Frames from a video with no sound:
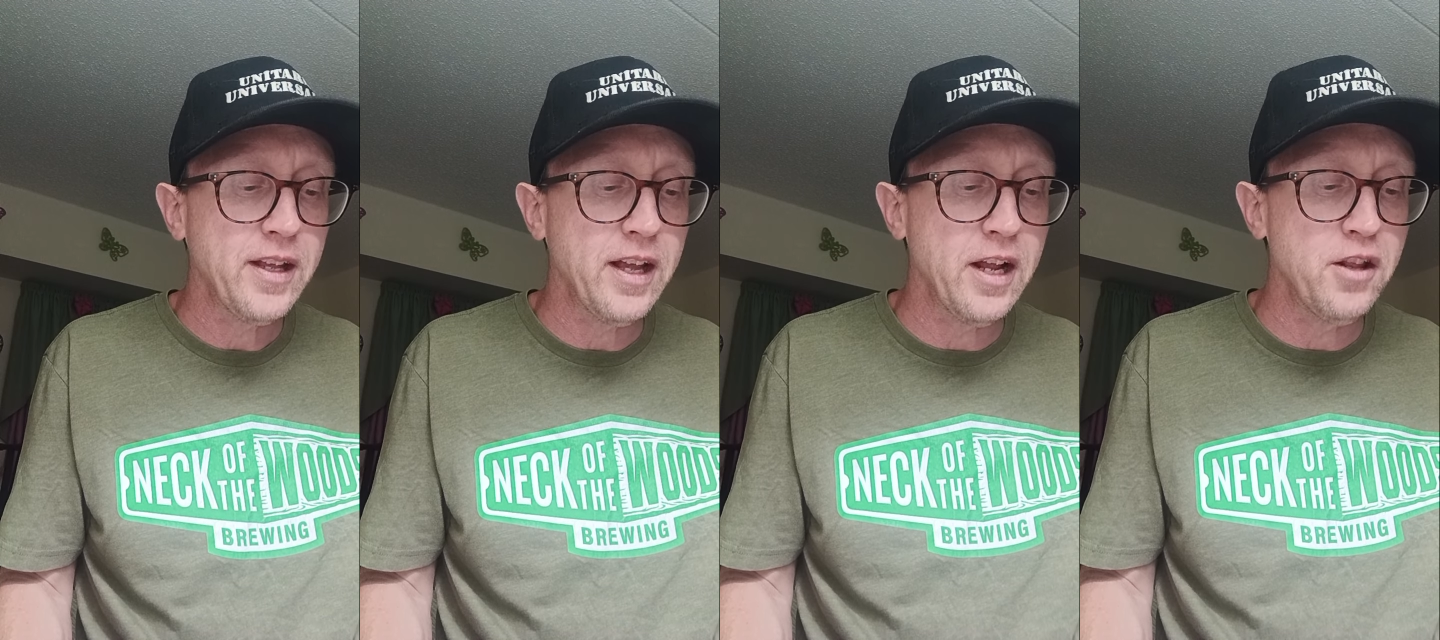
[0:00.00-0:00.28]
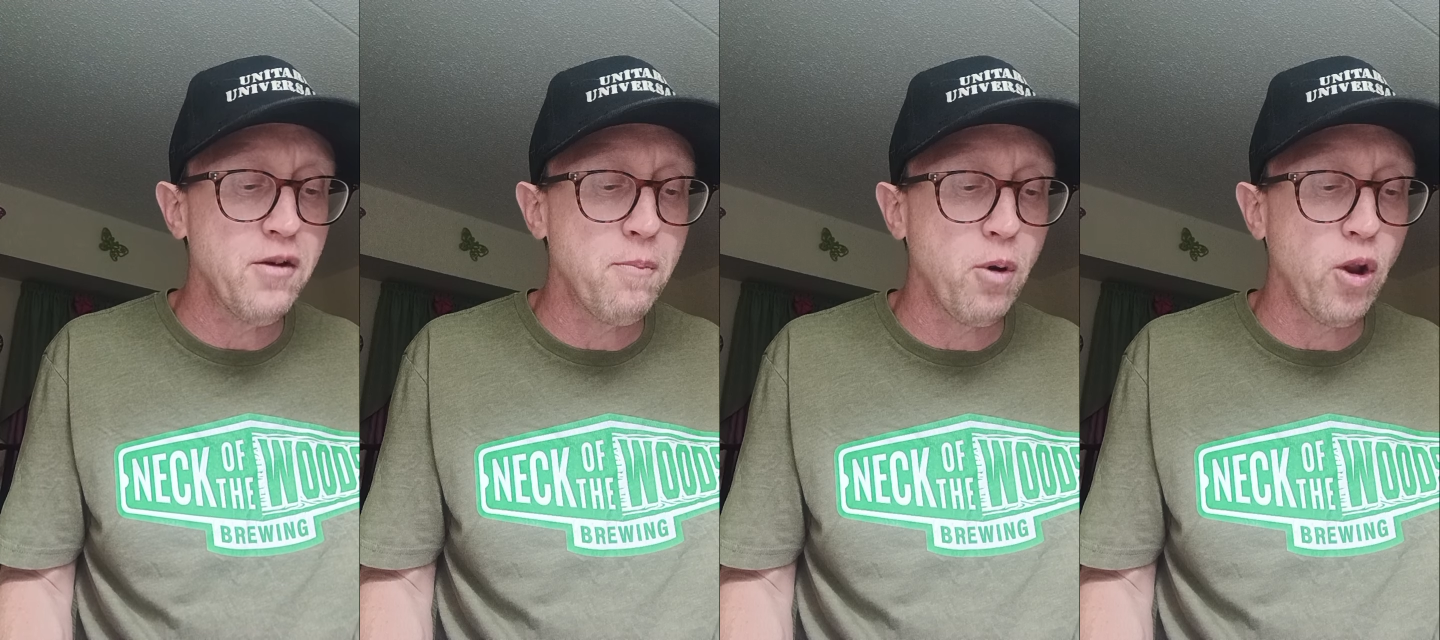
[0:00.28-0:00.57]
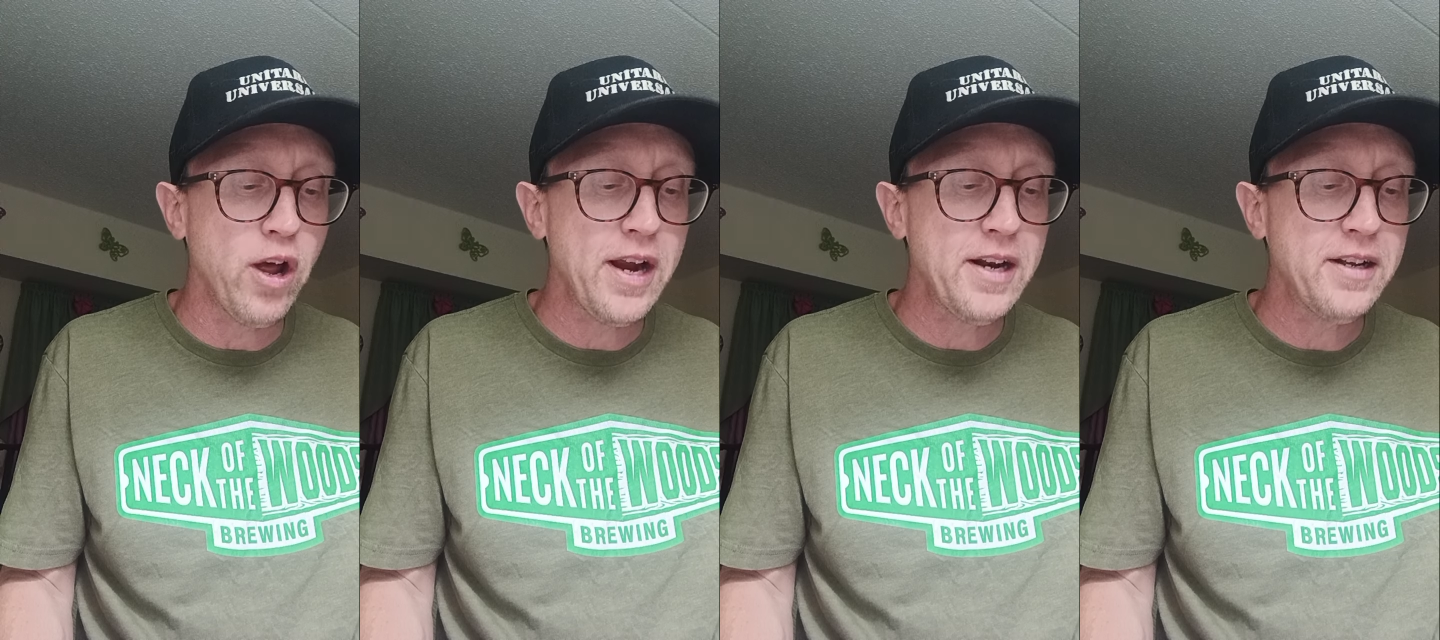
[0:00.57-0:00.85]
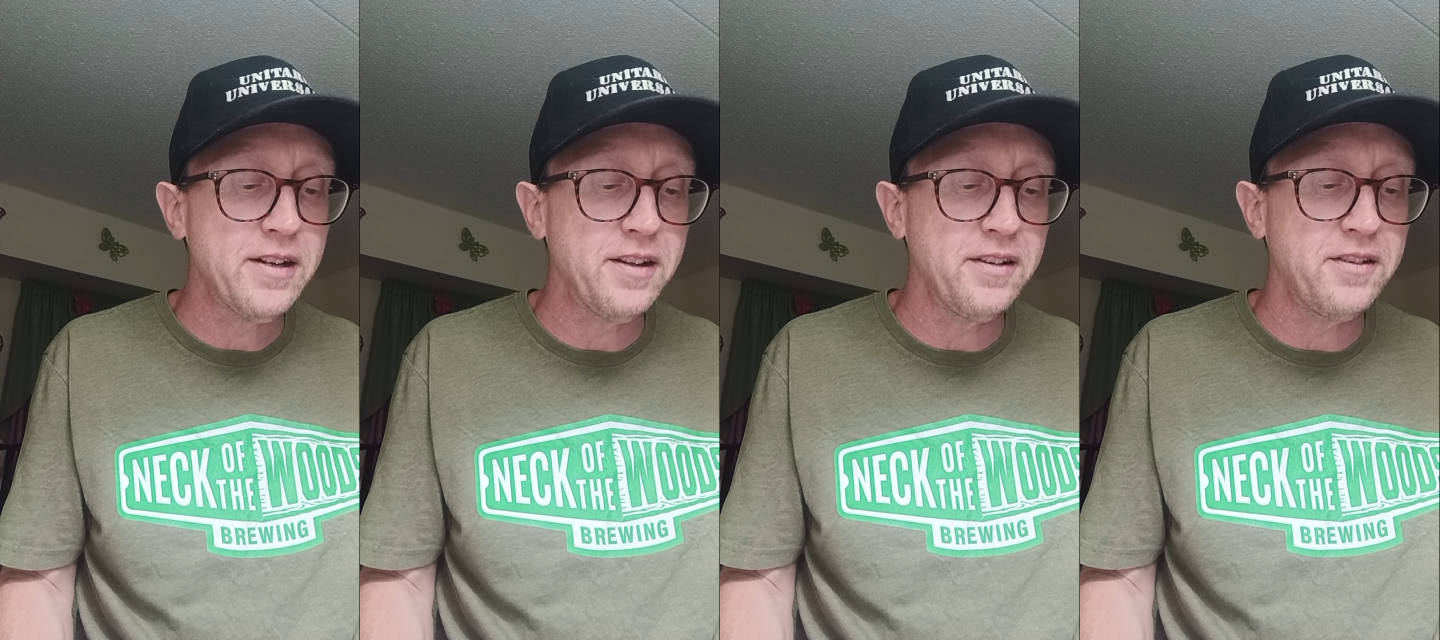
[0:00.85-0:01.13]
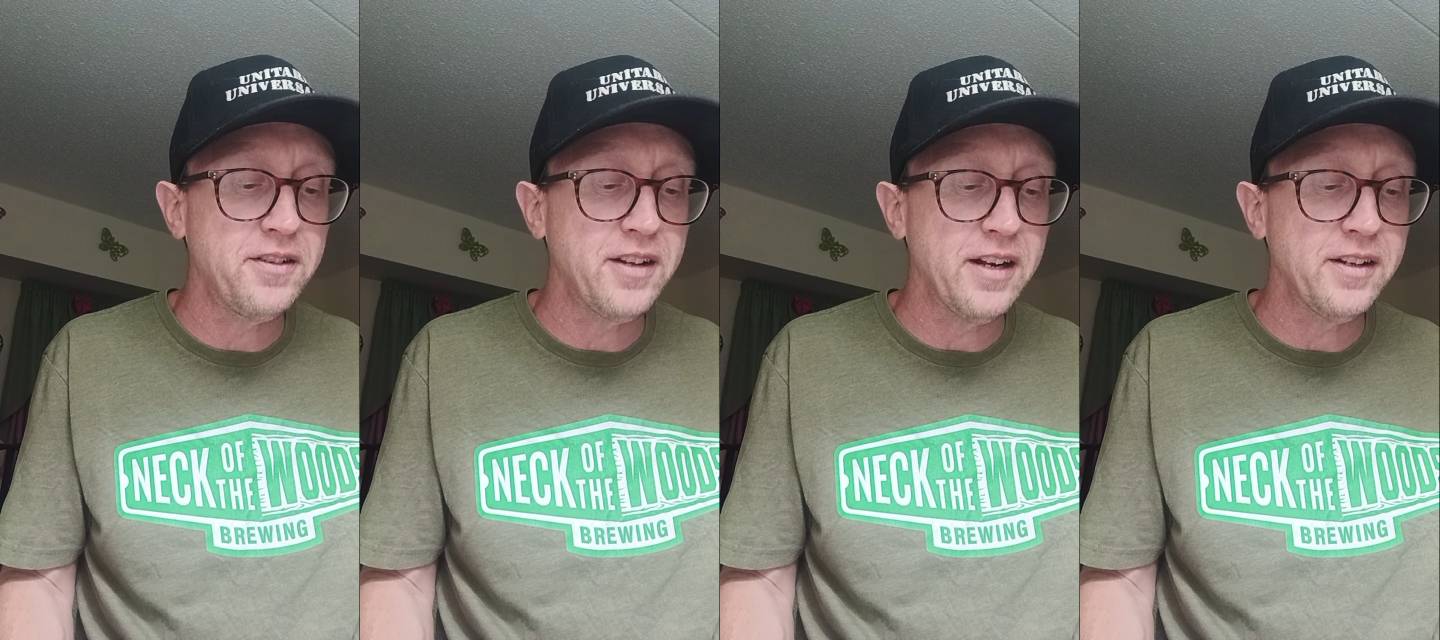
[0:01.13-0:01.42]
In their blind
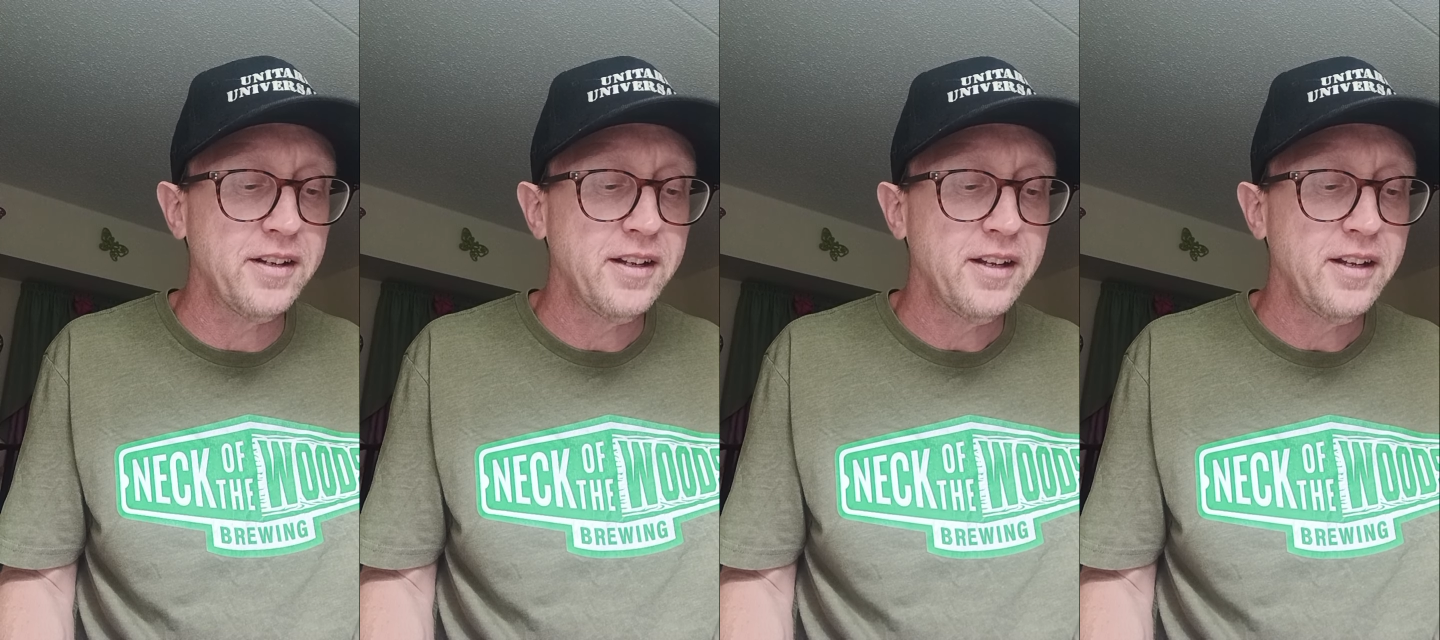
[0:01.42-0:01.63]
consent,